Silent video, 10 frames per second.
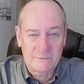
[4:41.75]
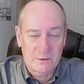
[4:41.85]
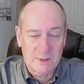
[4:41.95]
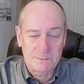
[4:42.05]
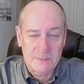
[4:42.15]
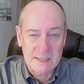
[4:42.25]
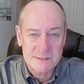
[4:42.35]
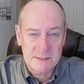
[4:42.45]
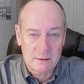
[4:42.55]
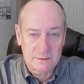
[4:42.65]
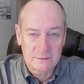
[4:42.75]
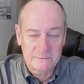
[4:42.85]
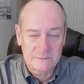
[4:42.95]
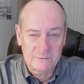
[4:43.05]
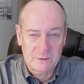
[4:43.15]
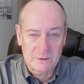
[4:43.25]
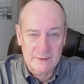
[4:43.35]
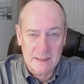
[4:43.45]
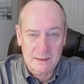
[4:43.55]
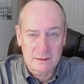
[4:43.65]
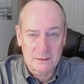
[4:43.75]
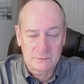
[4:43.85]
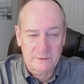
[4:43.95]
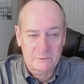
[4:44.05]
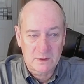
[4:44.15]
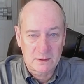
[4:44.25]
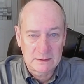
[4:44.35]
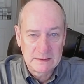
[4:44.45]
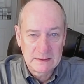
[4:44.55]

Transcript: Great Basin area of Nevada, and we've got